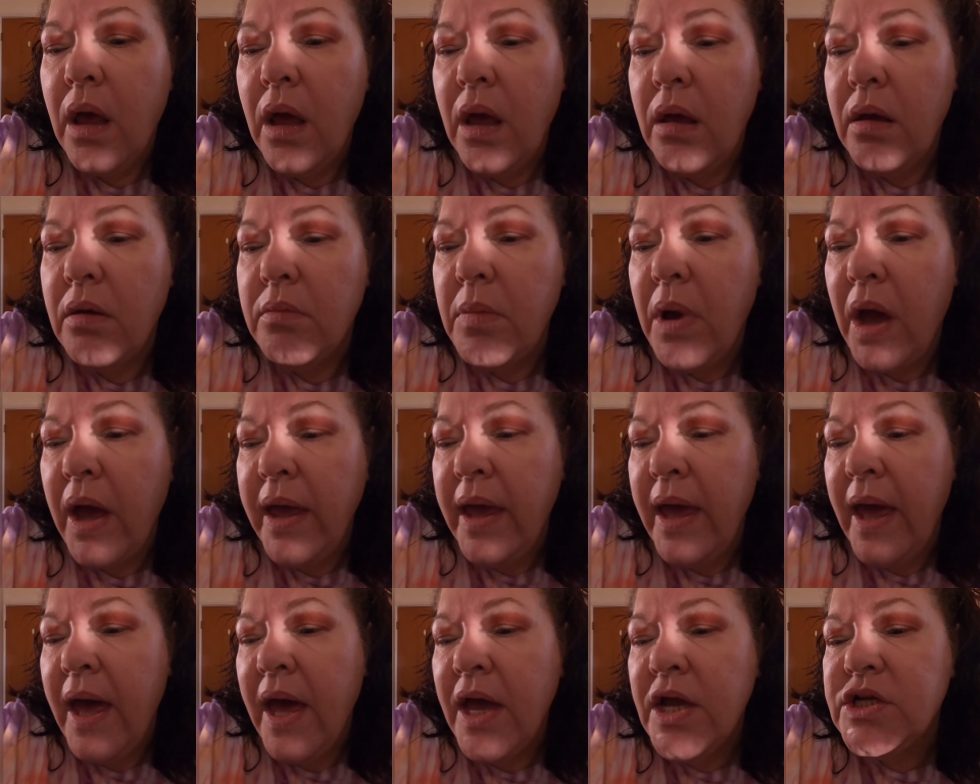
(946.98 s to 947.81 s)

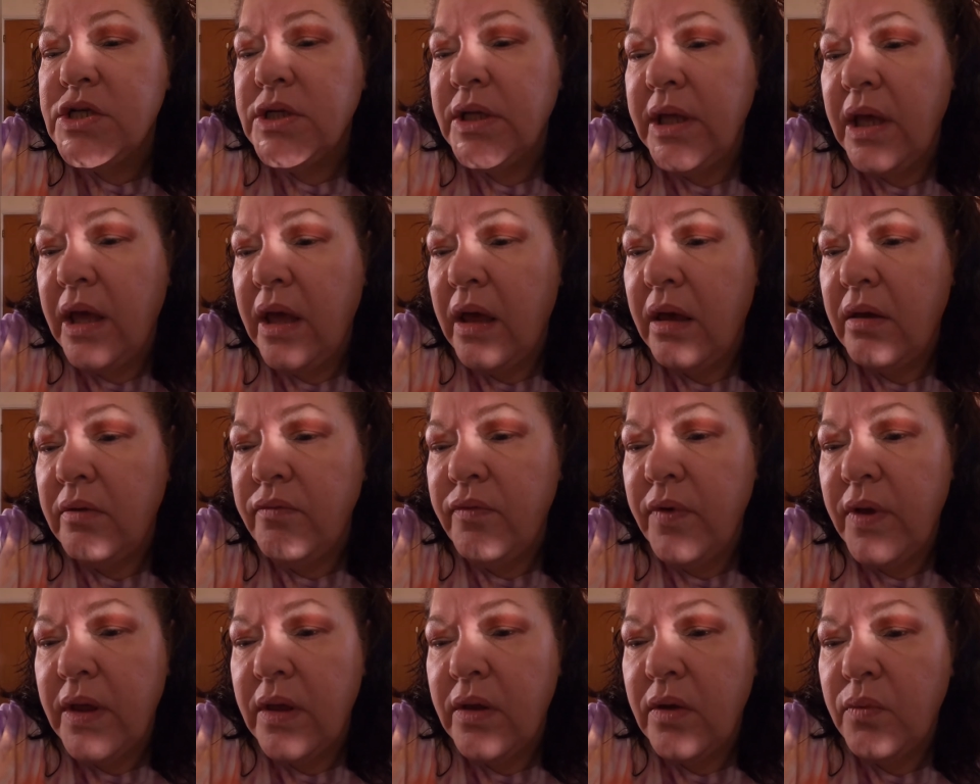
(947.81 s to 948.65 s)
I actually
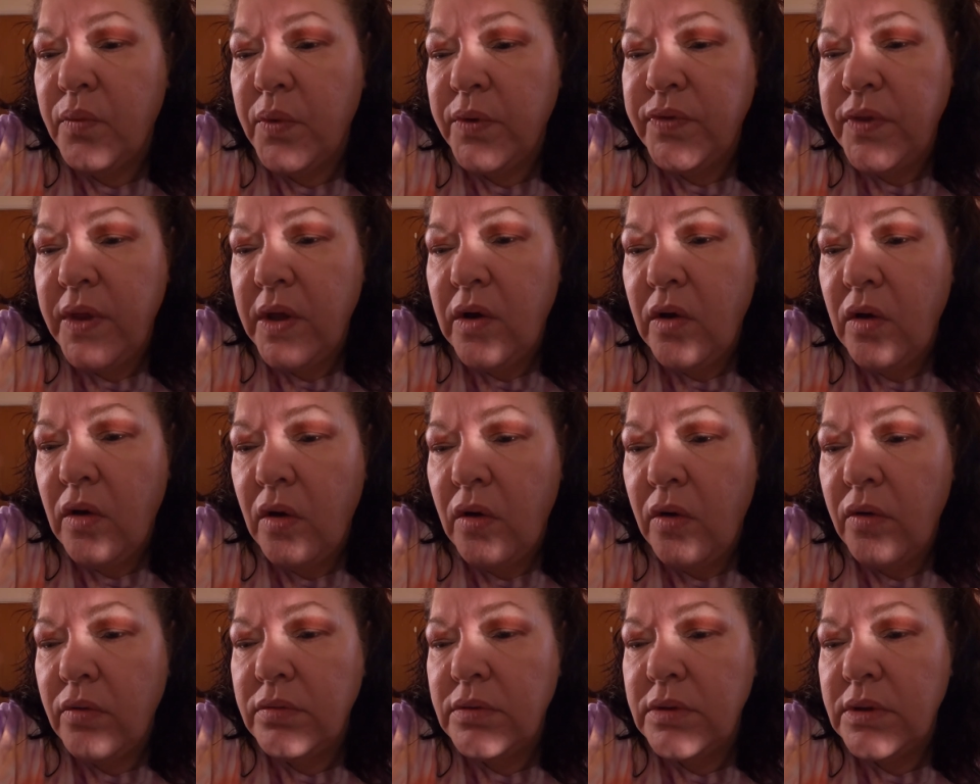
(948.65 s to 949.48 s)
have what they
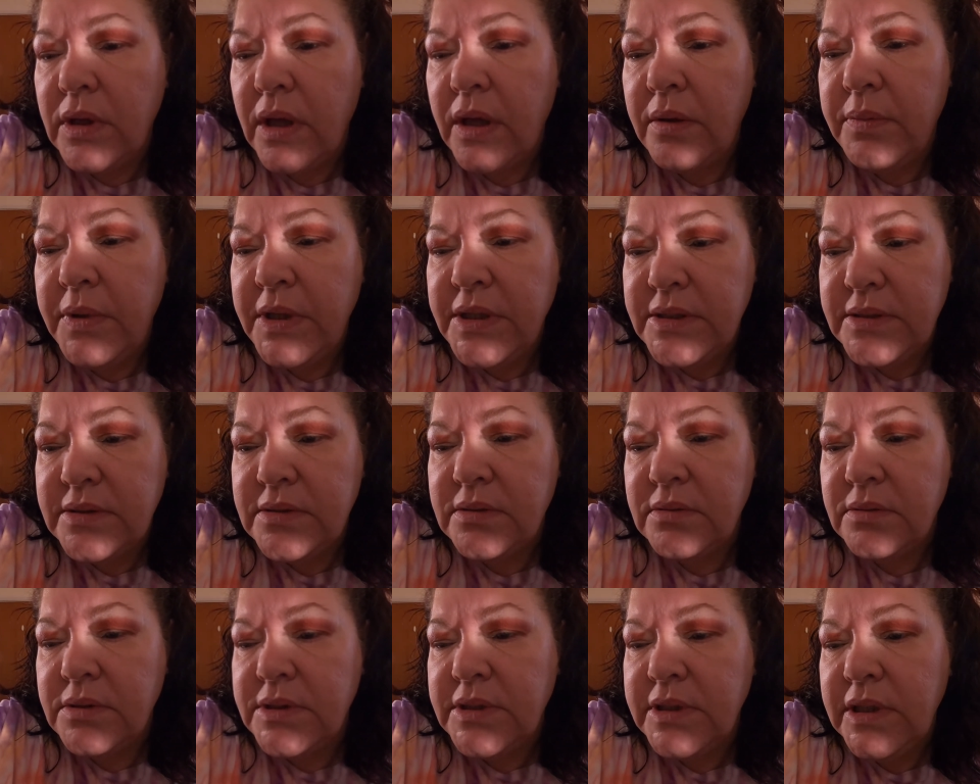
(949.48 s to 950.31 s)
call,
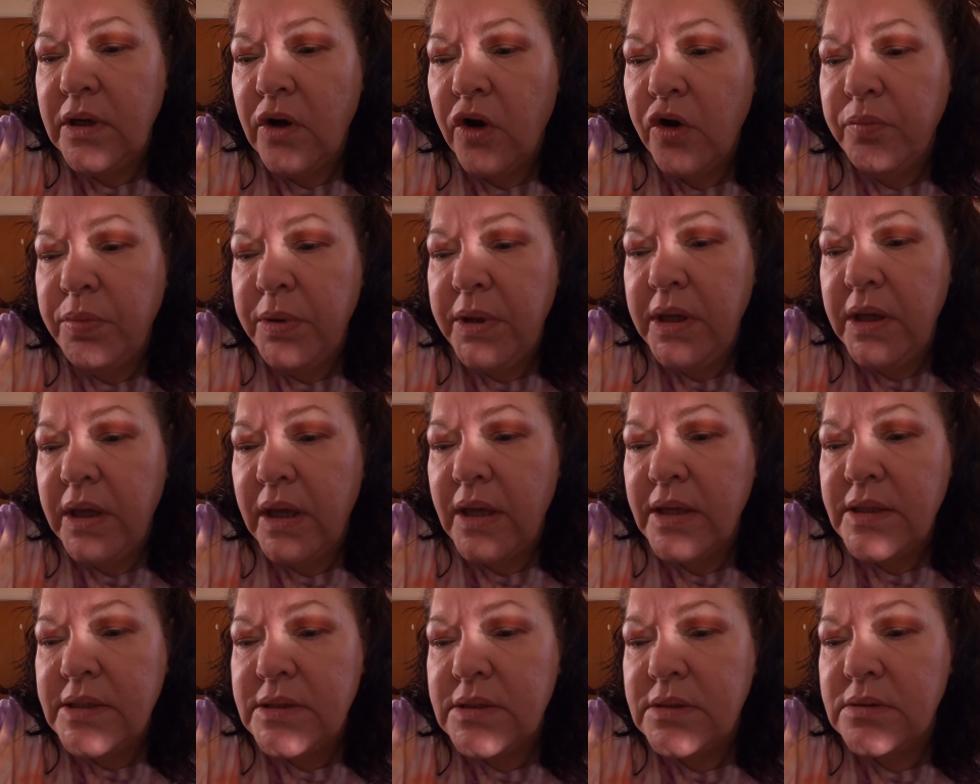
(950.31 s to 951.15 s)
it's
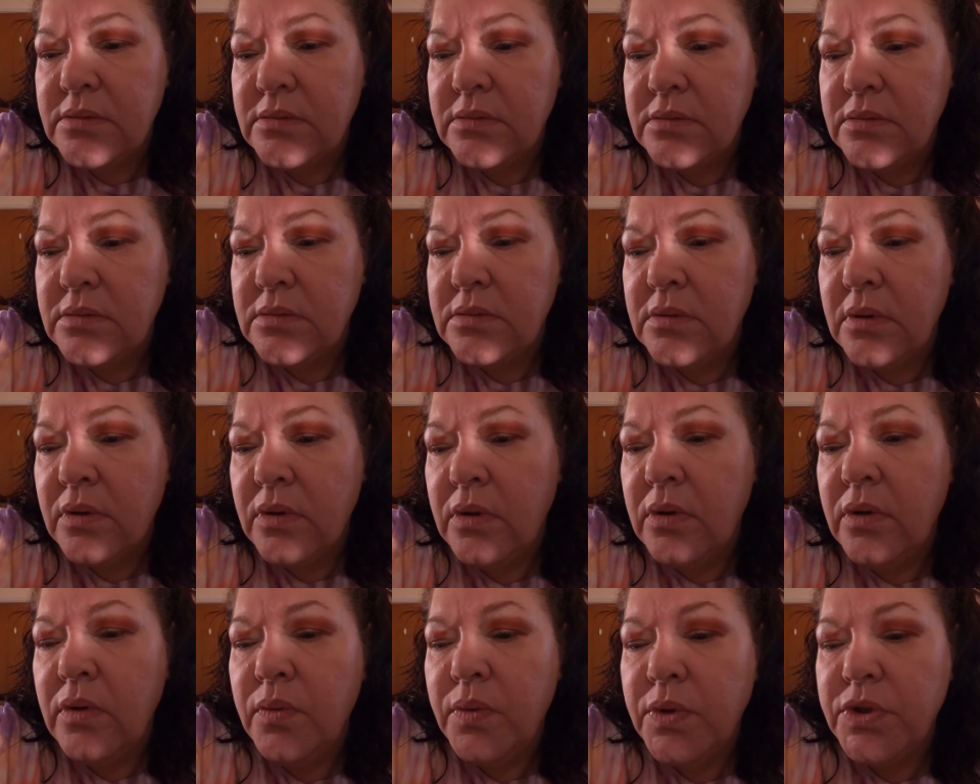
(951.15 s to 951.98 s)
CRPS,
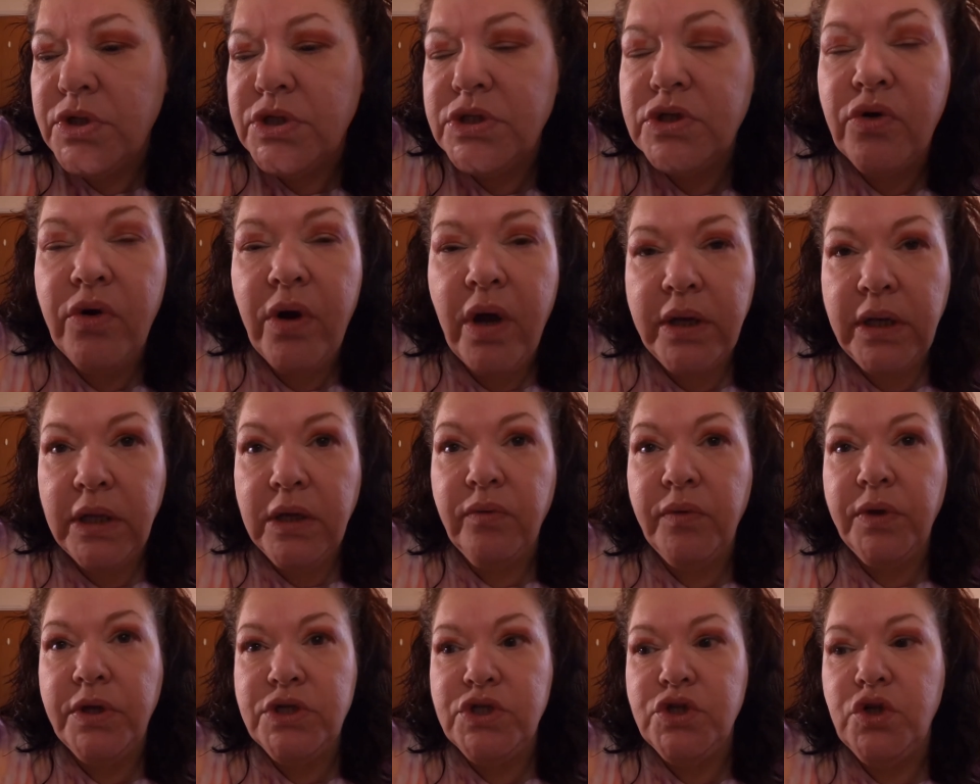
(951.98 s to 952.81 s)
which is
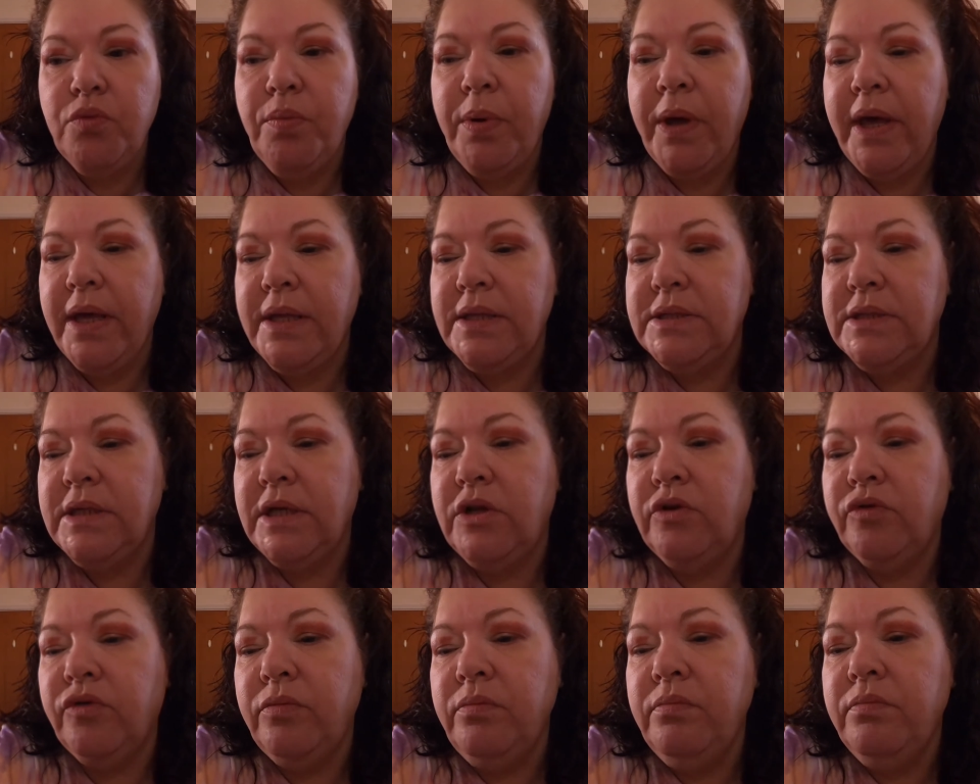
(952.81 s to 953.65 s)
chronic regional pain
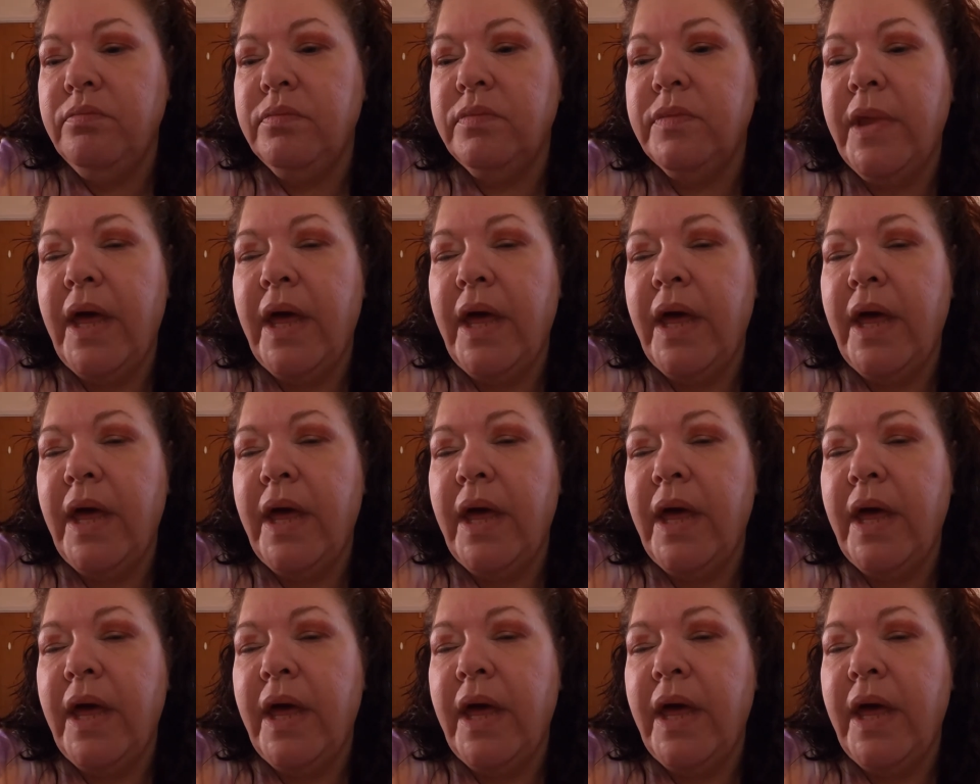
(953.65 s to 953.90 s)
syndrome.